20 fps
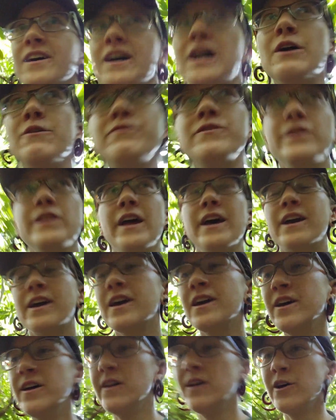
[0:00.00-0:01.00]
I feel like
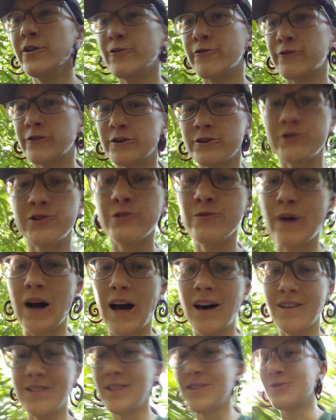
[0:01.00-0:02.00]
the first 2
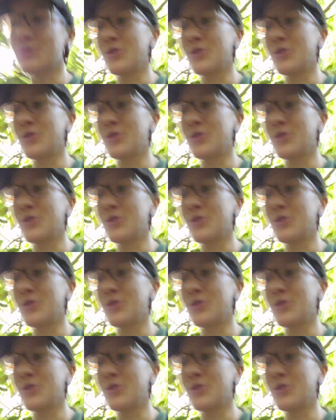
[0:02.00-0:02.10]
miles is